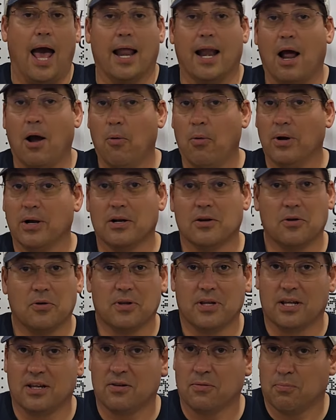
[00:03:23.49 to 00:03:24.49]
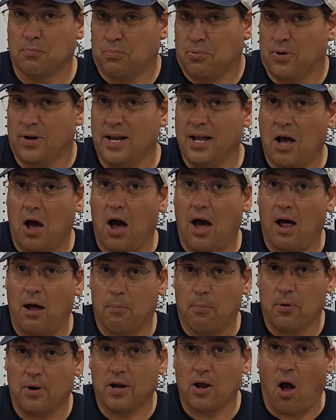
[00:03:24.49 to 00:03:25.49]
And I want to do this pretty
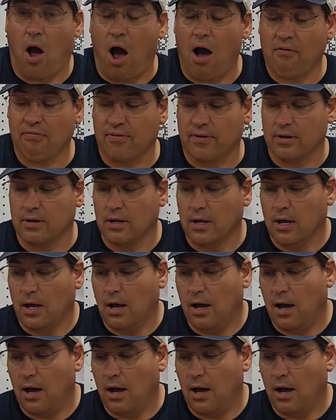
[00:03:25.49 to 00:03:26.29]
often,